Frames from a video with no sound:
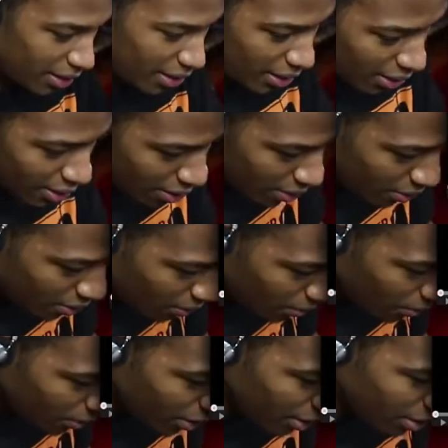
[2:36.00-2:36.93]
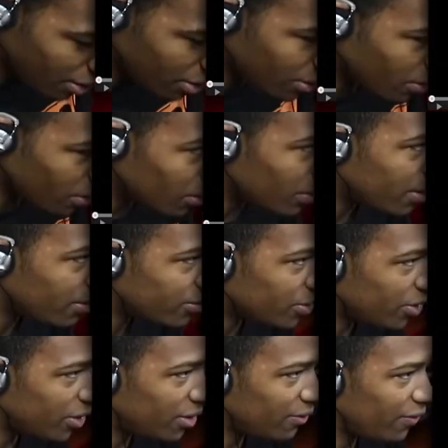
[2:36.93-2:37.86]
Here we go.
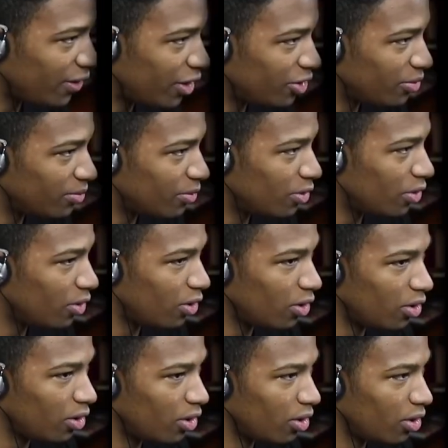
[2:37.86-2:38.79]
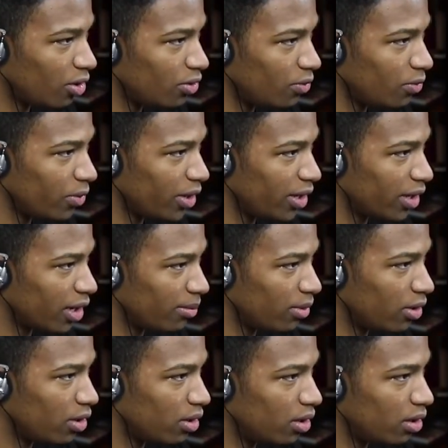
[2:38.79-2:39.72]
Turning the volume all the way
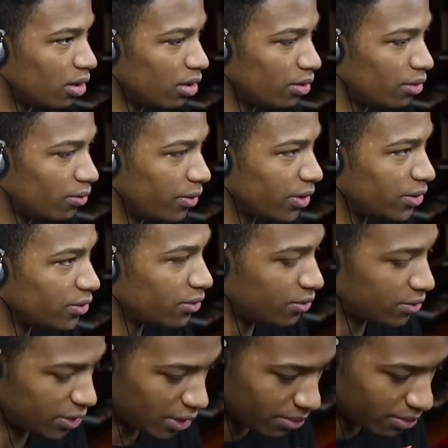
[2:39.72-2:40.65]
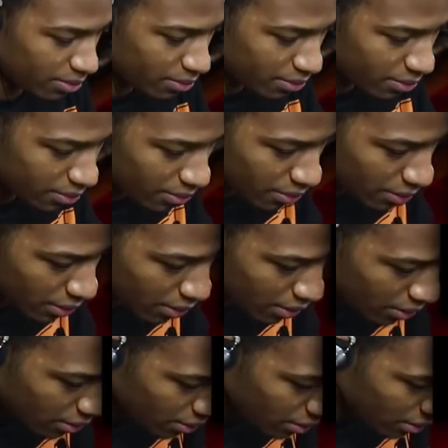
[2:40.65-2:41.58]
up. All Announcer,
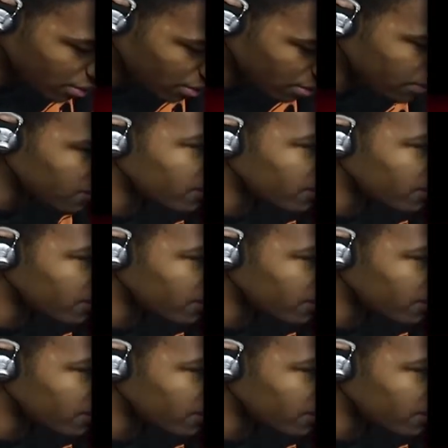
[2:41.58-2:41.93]
looks like